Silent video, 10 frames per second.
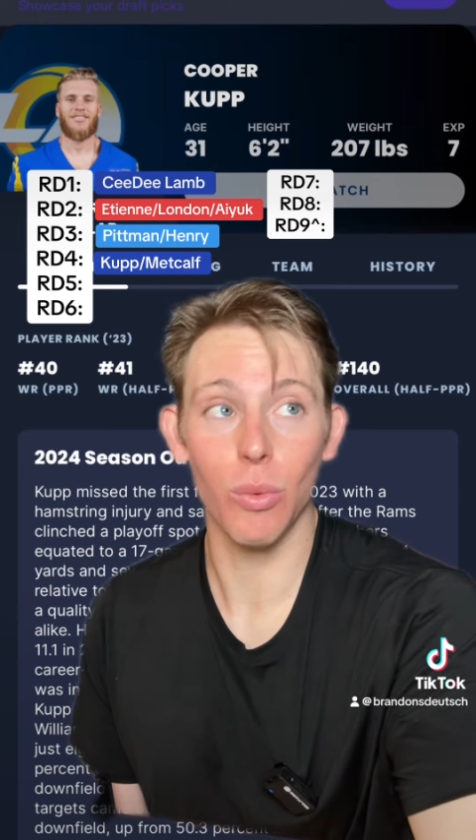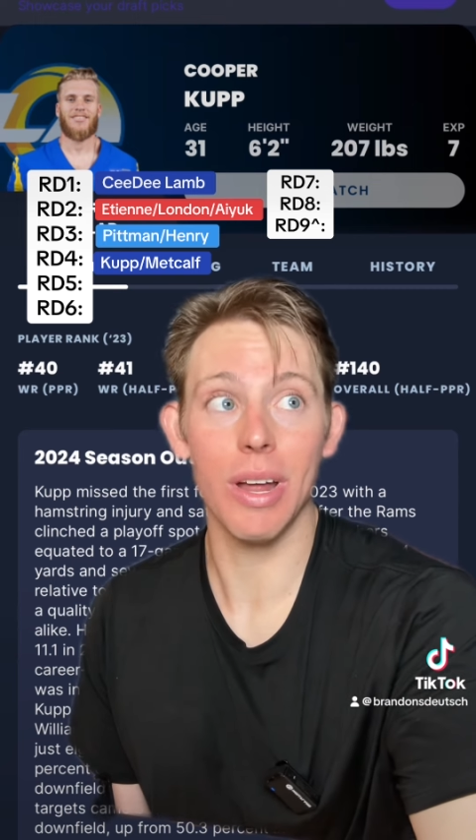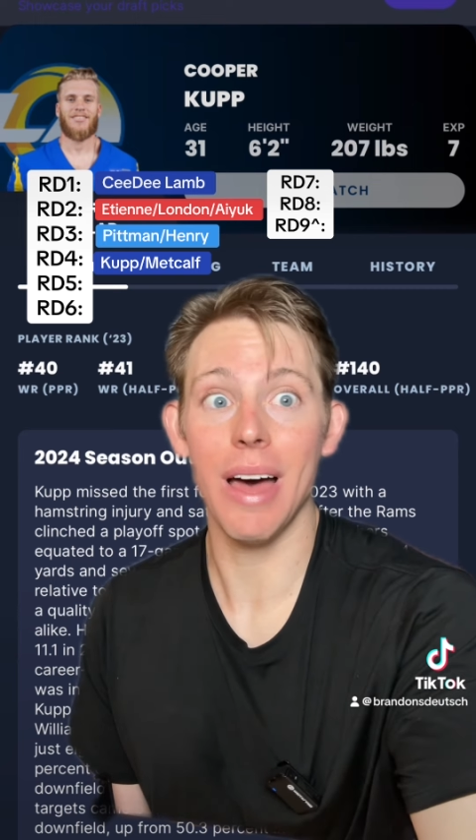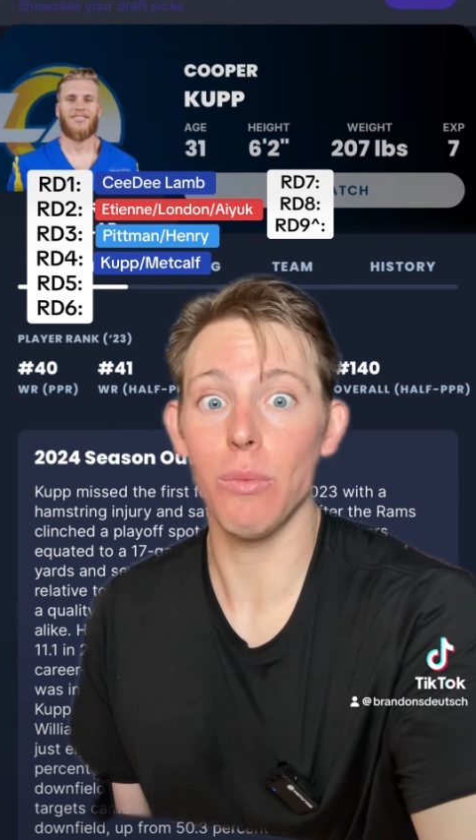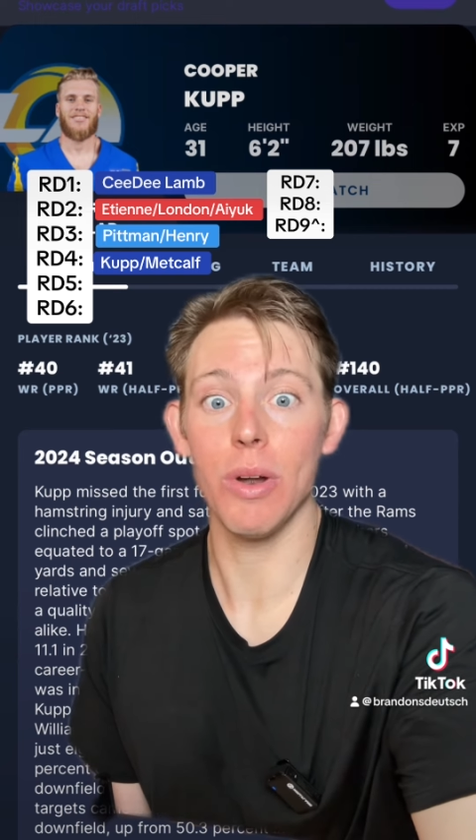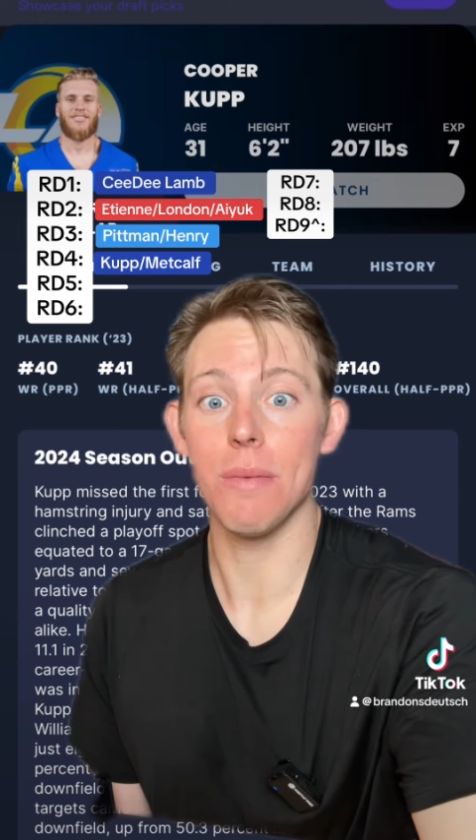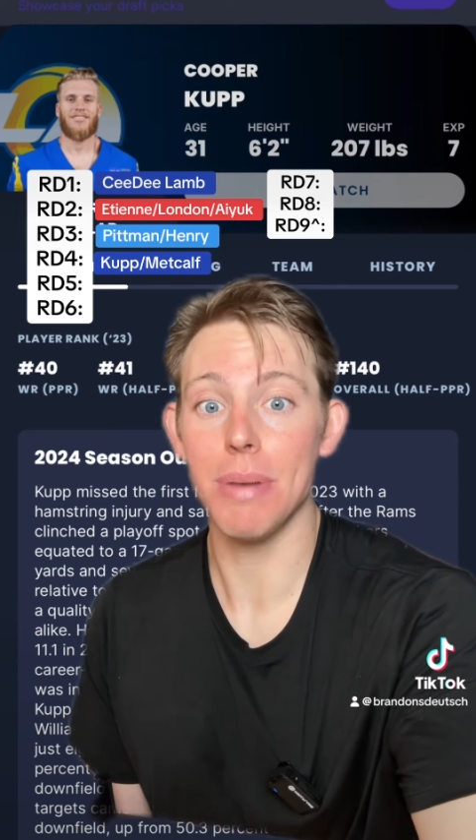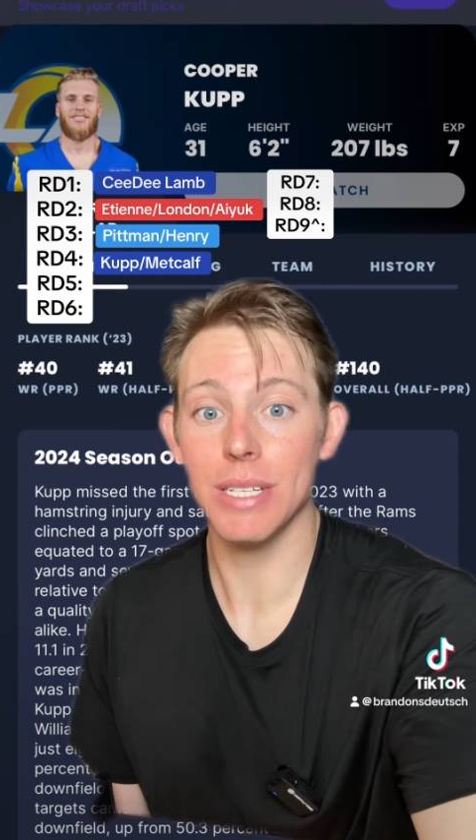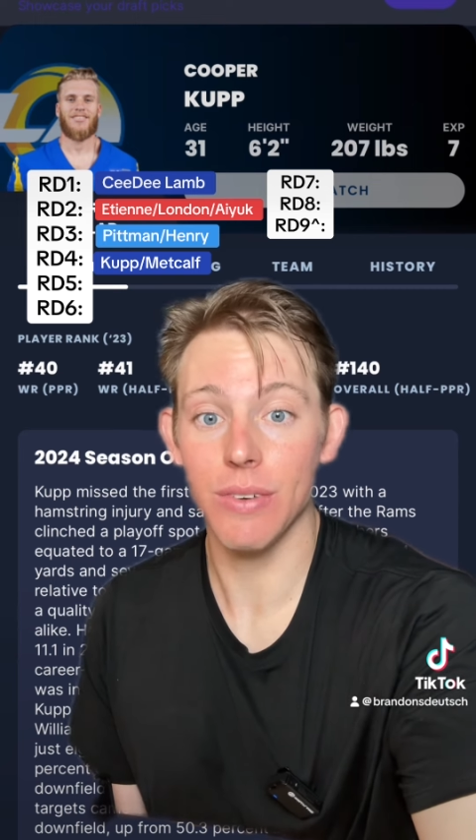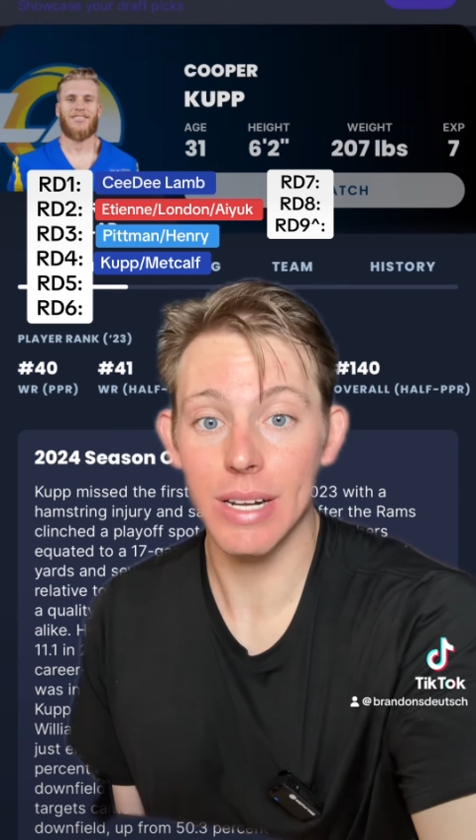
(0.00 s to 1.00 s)
had one of the
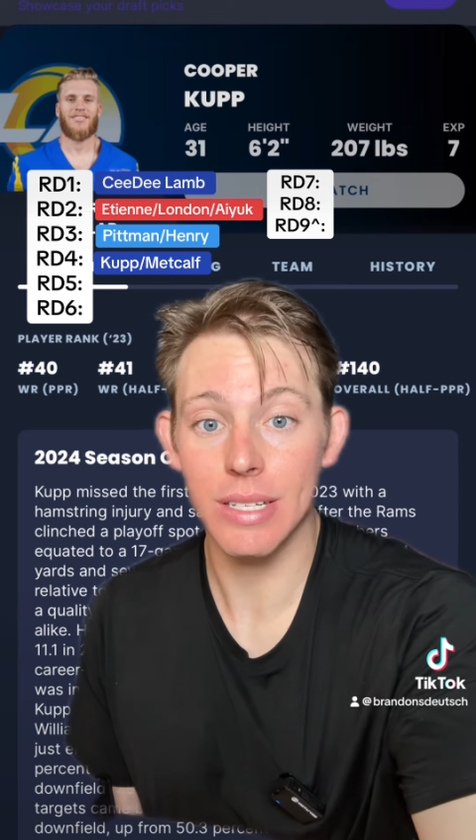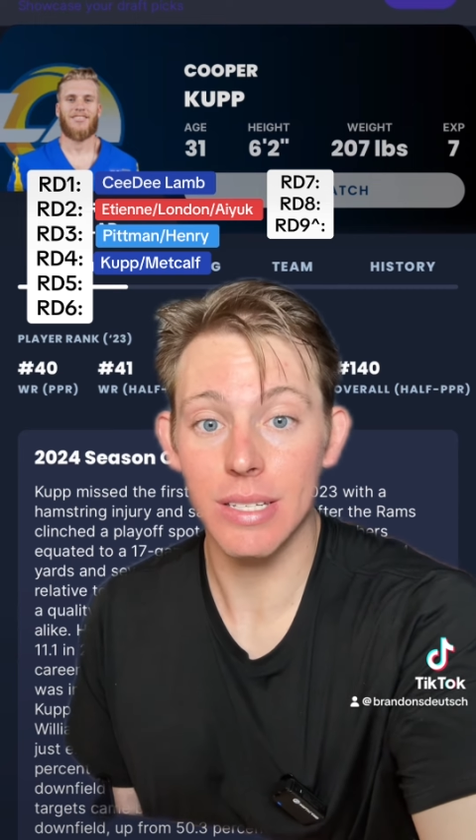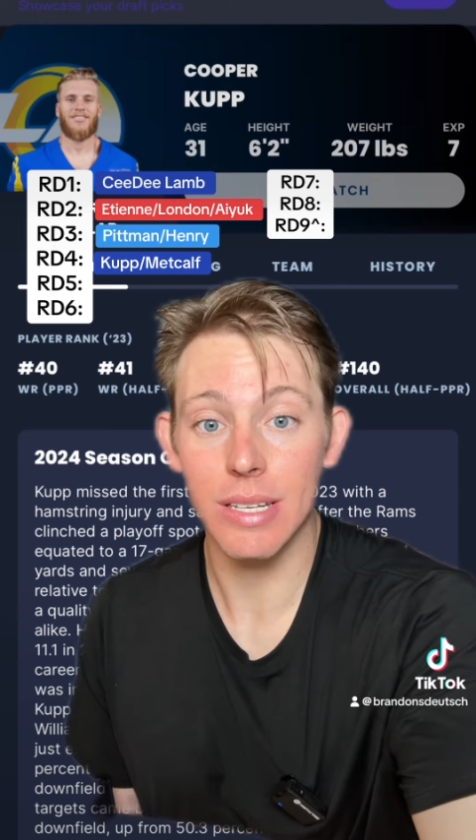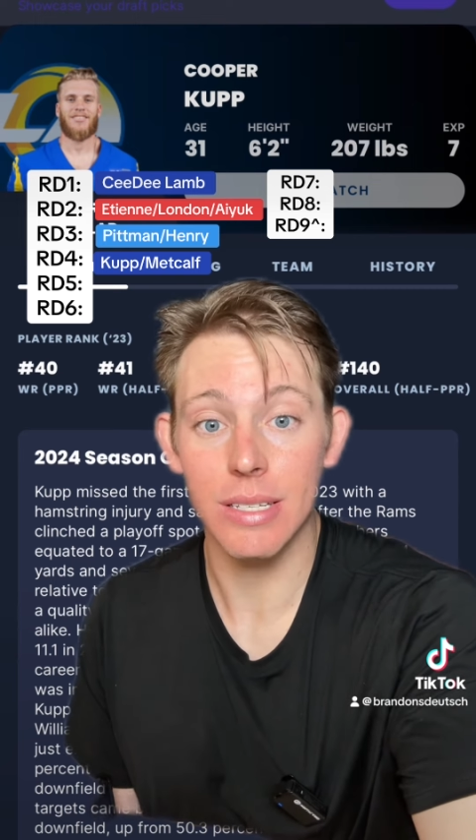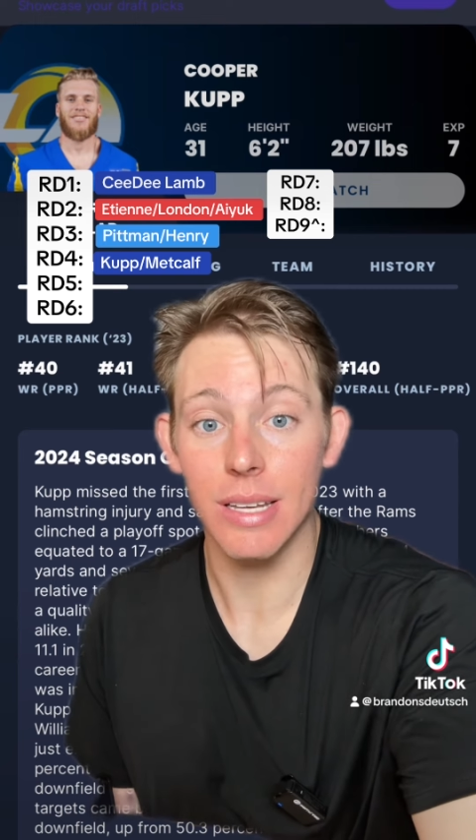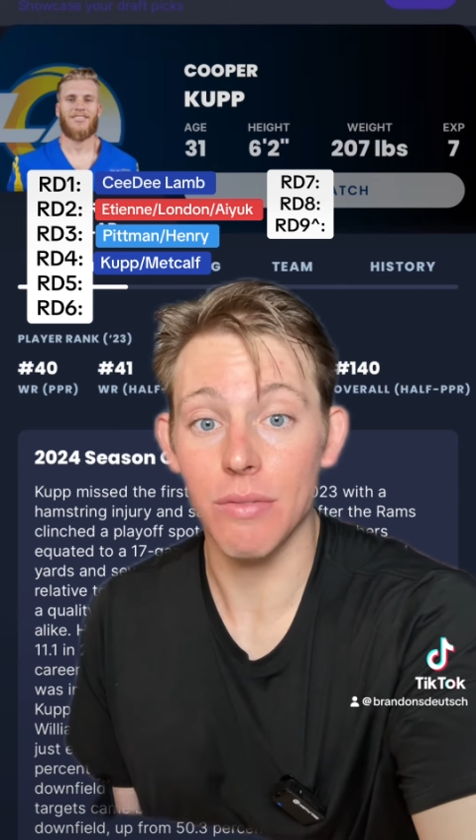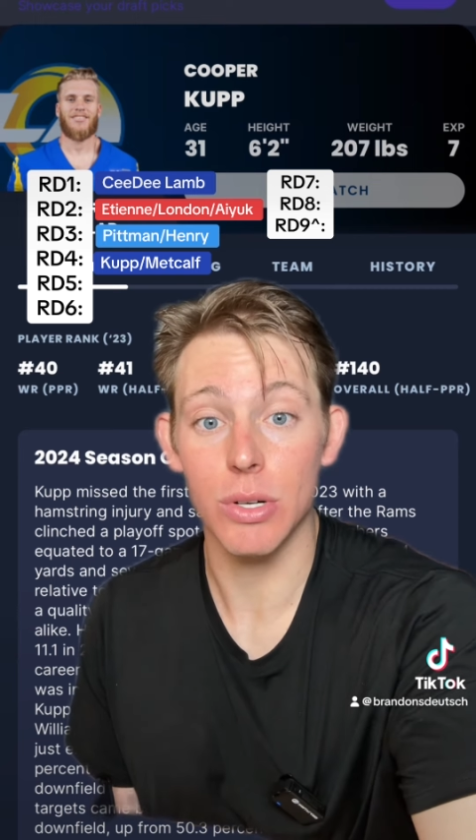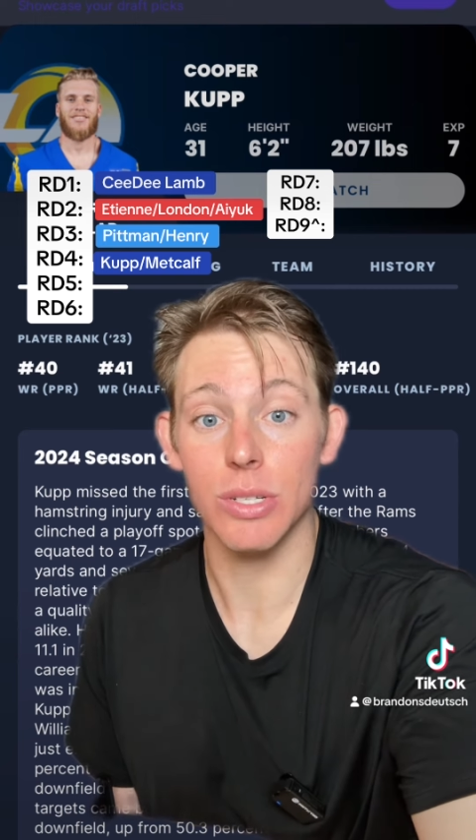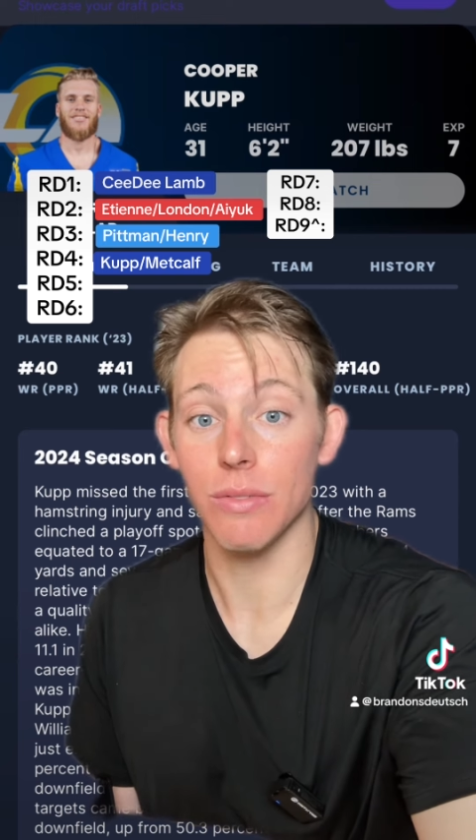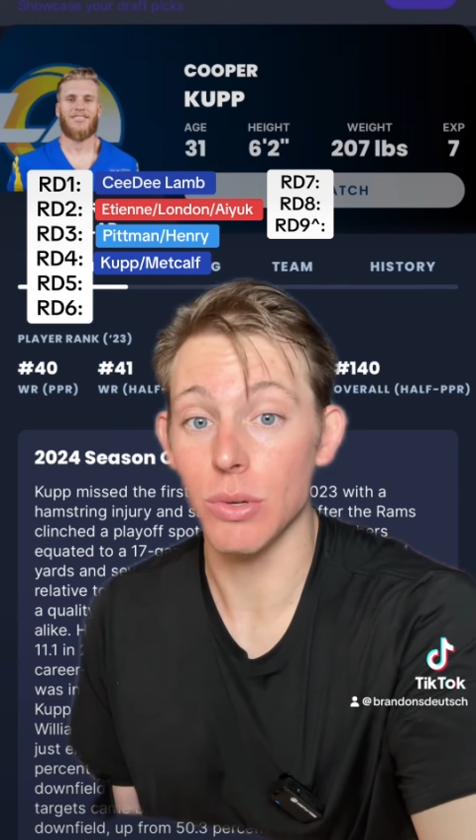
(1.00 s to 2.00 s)
best fantasy seasons ever
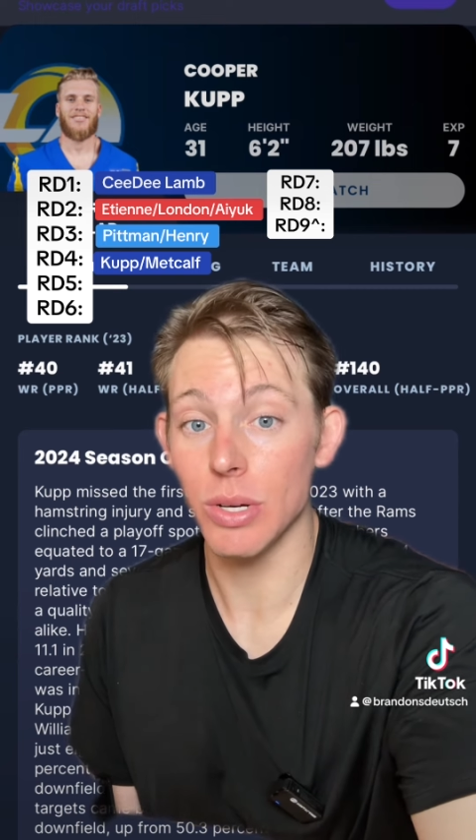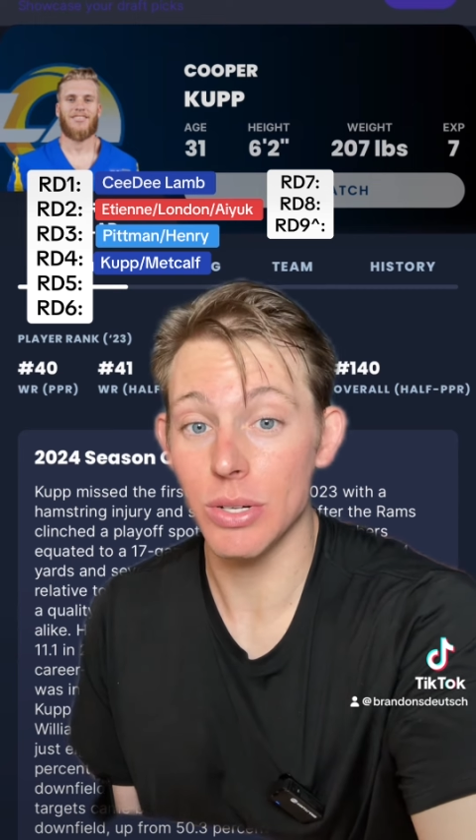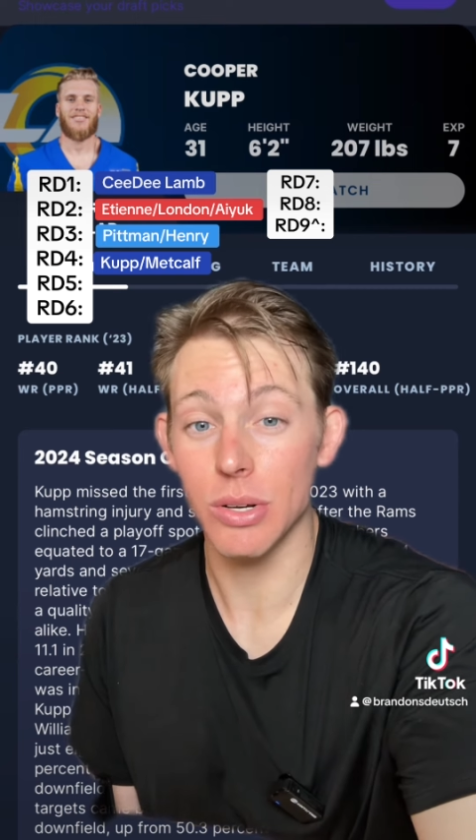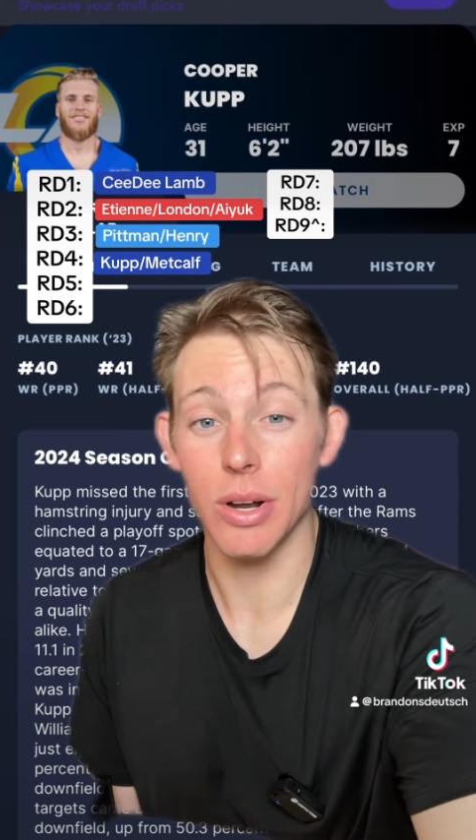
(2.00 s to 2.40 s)
just a few years ago.